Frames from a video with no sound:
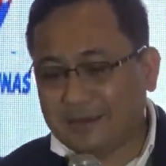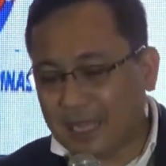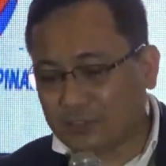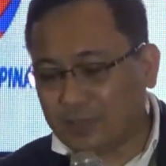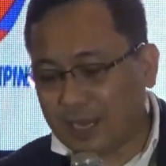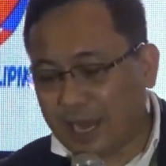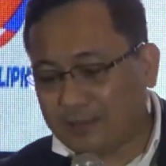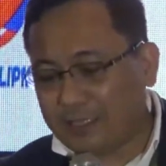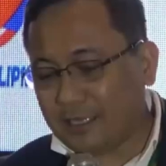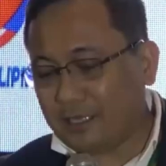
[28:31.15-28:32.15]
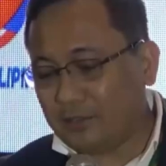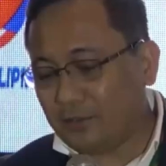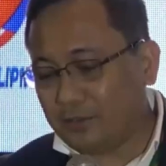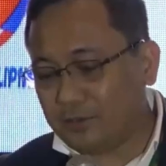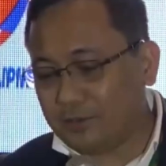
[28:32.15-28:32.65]
national ID niya
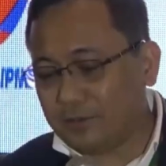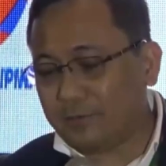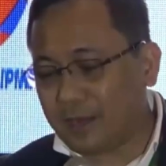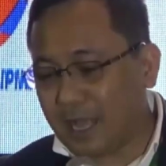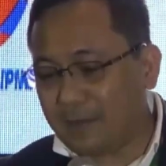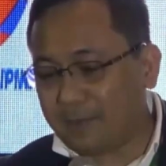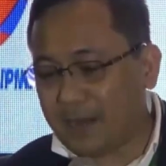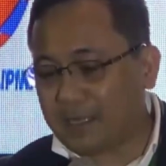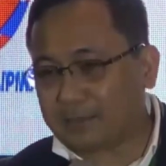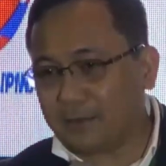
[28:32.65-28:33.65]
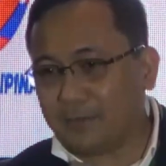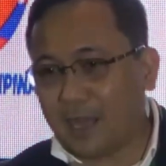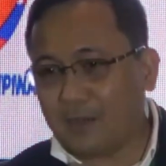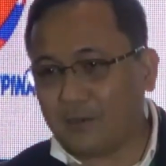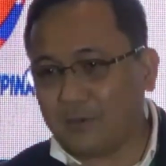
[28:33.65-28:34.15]
nandun, mag-a-apply ng
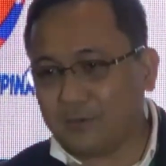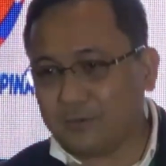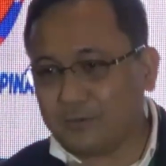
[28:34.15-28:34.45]
trabaho,